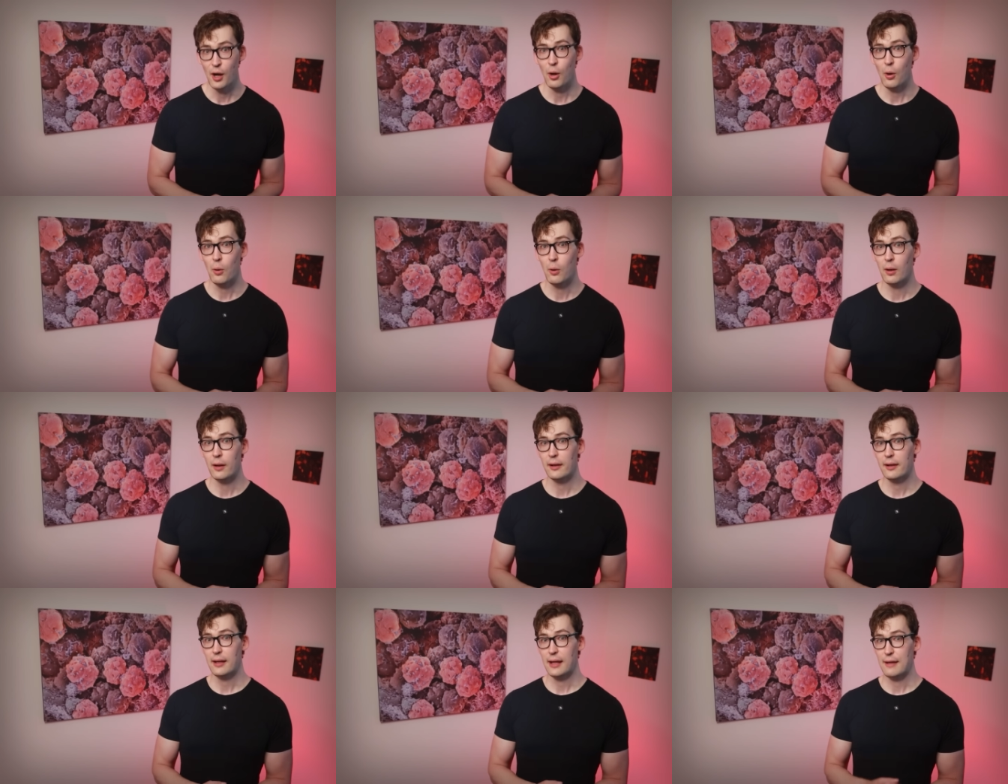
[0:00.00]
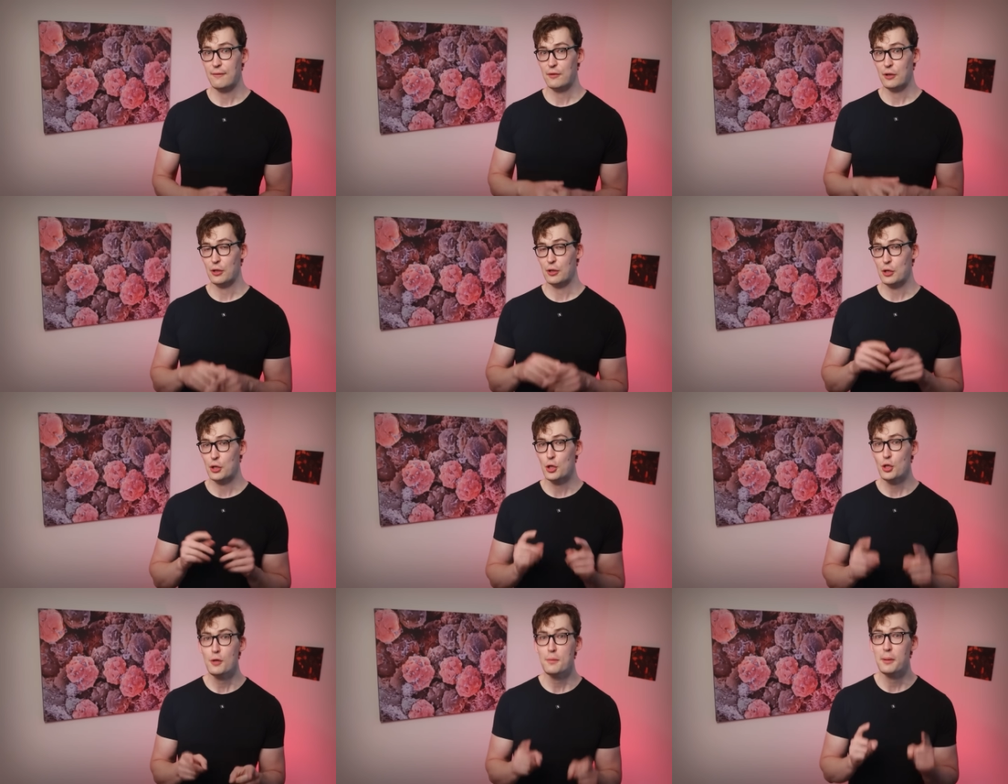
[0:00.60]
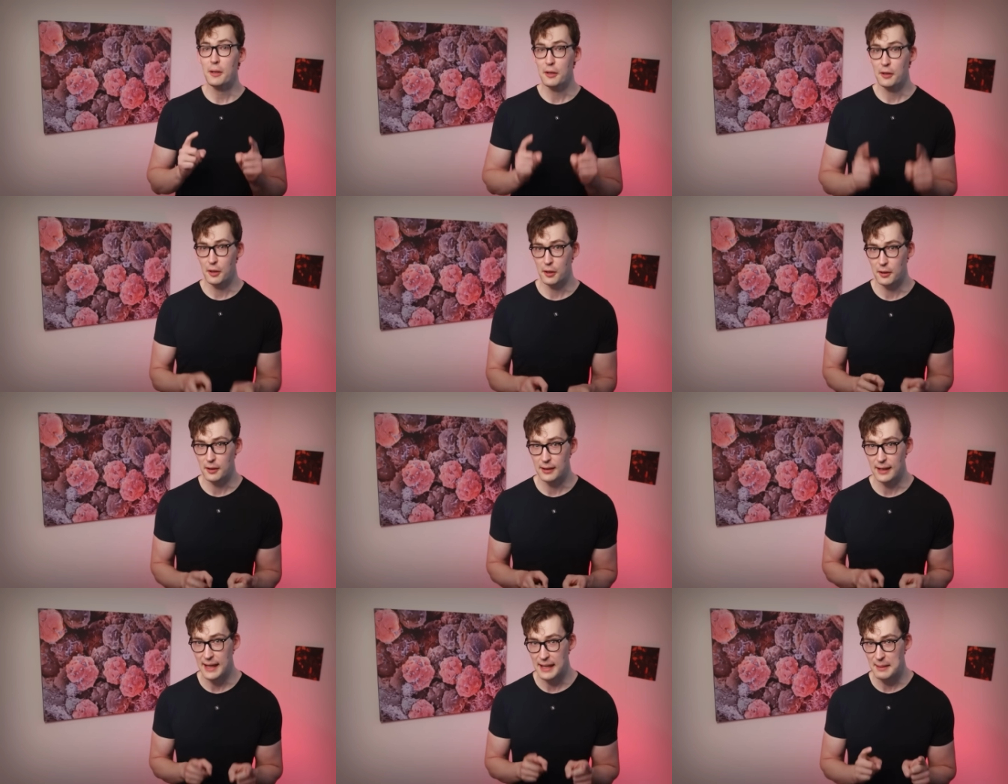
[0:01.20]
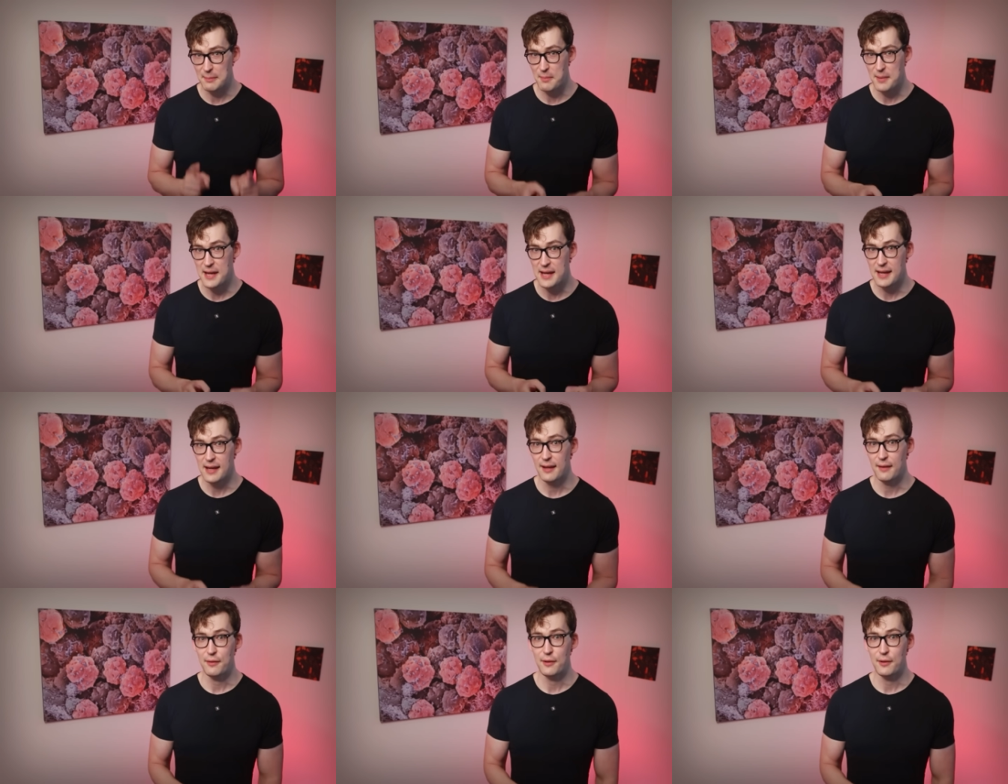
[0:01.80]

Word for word: Or if you're an uber nerd like me,